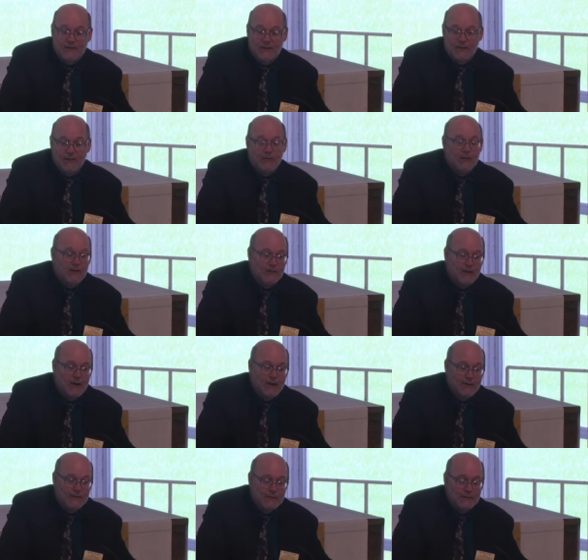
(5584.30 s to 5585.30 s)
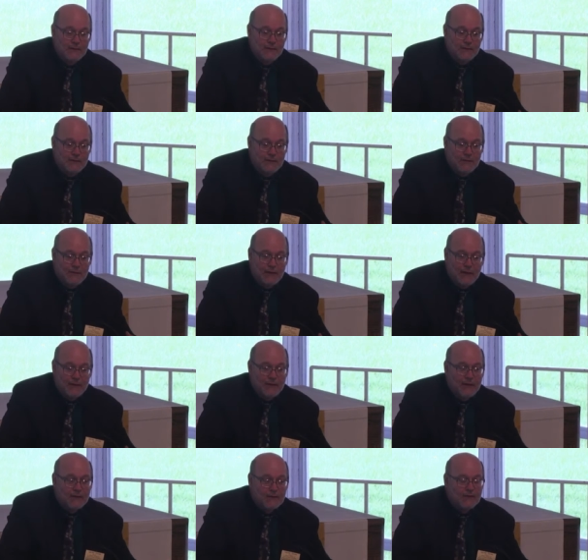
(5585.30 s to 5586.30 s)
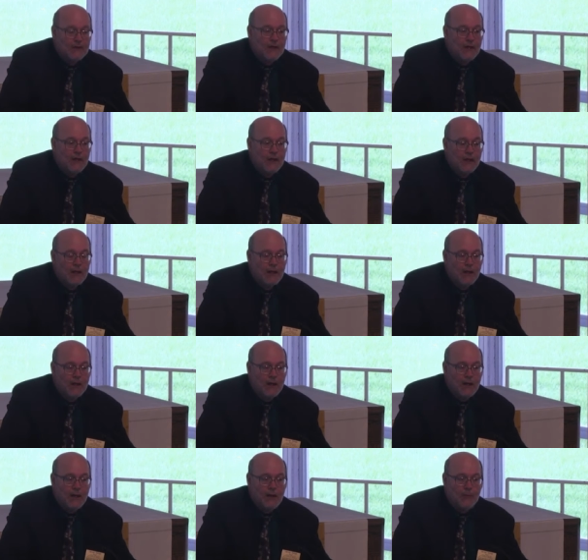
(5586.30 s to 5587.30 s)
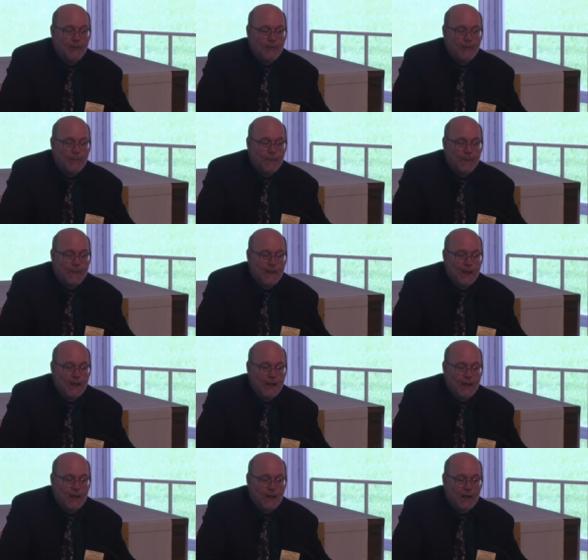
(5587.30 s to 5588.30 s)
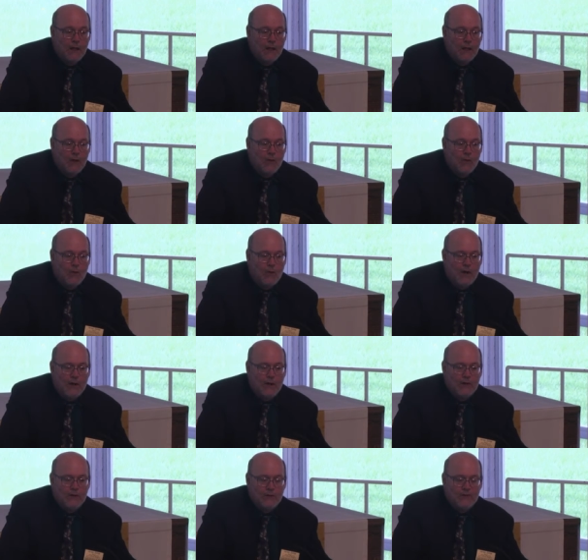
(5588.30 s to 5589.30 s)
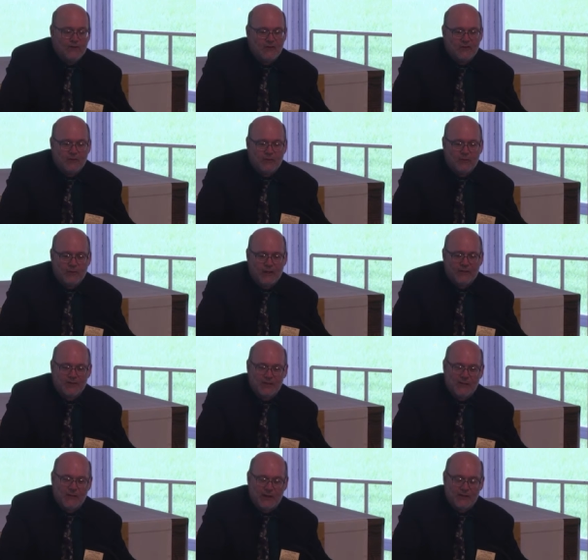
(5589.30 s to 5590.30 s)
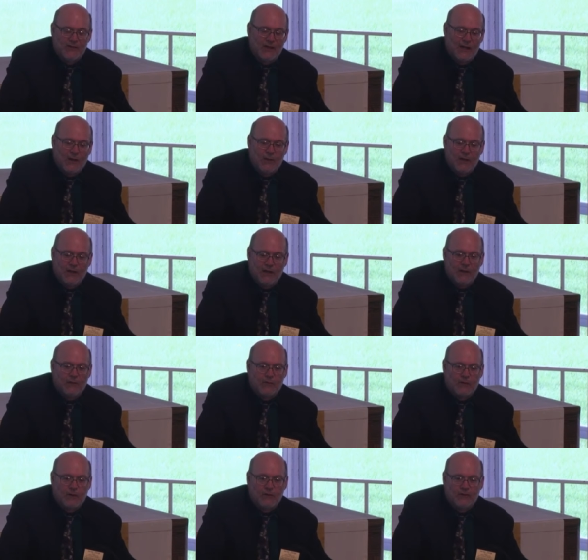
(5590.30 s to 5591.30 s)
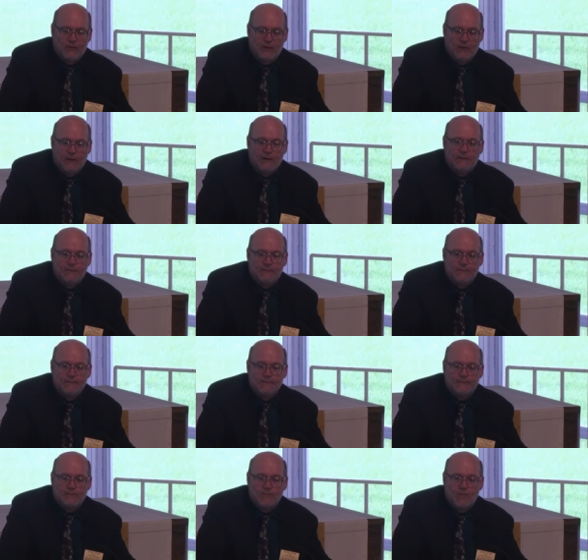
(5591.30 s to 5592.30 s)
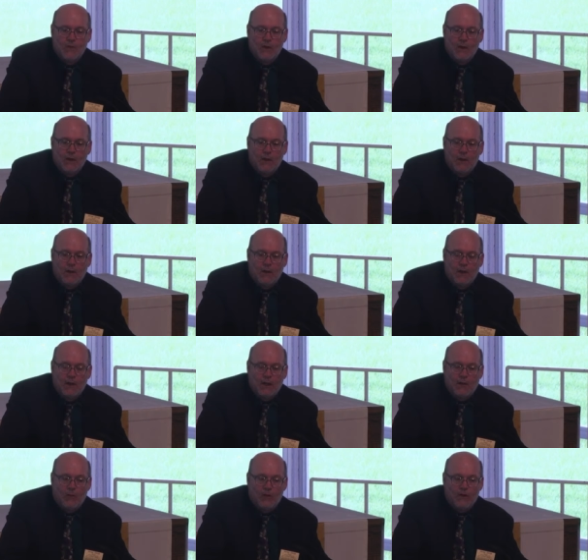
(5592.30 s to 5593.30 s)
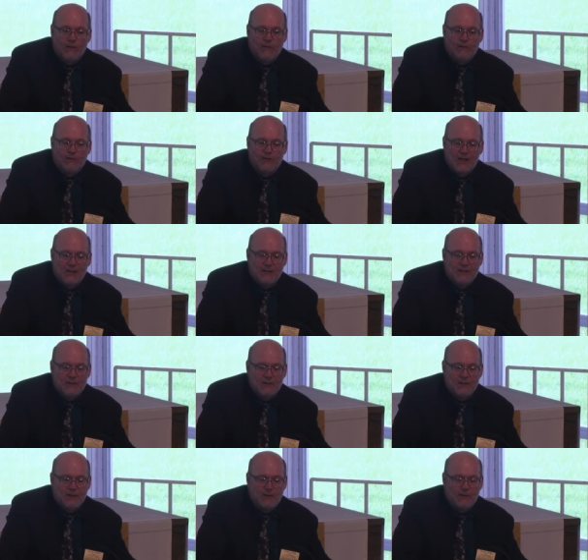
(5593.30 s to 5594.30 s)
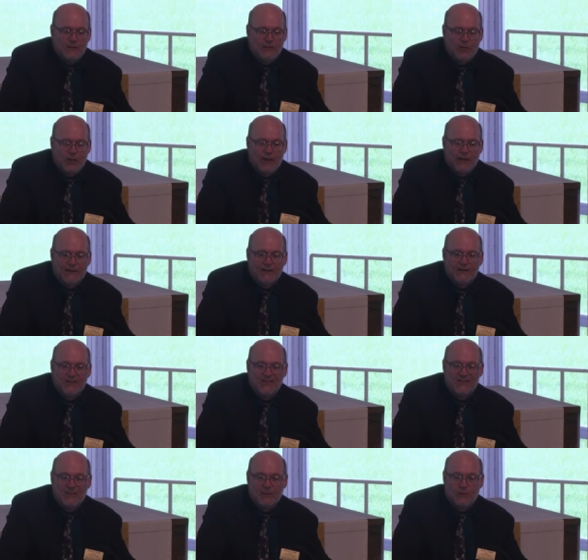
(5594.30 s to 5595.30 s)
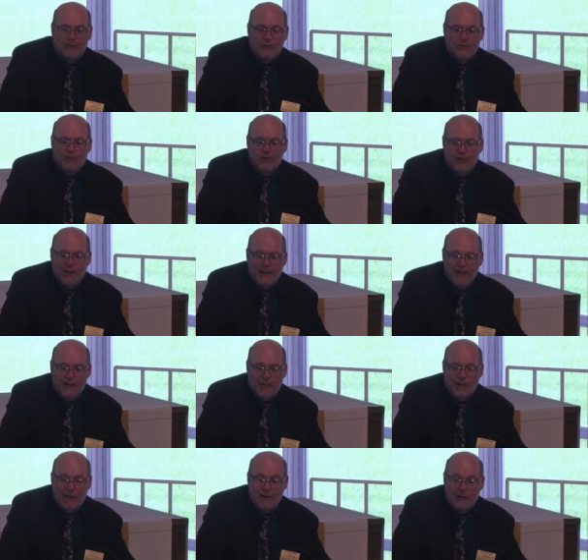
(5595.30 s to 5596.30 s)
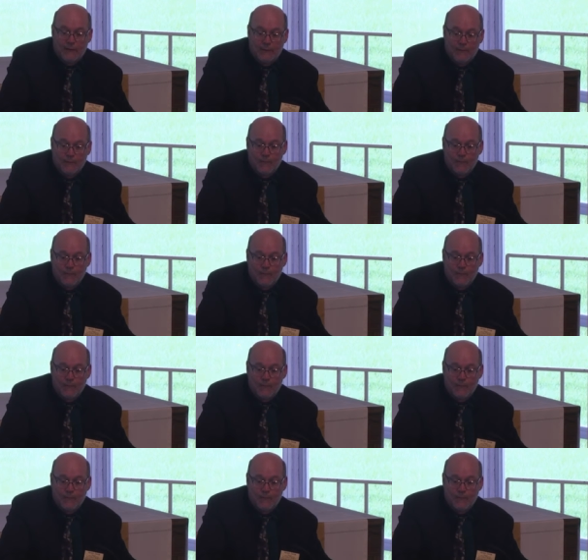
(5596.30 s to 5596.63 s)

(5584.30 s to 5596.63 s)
in the US con- context, um, Water use is a reflection of actually how we care for our soil. And we have tended to use practices that reduce organic matter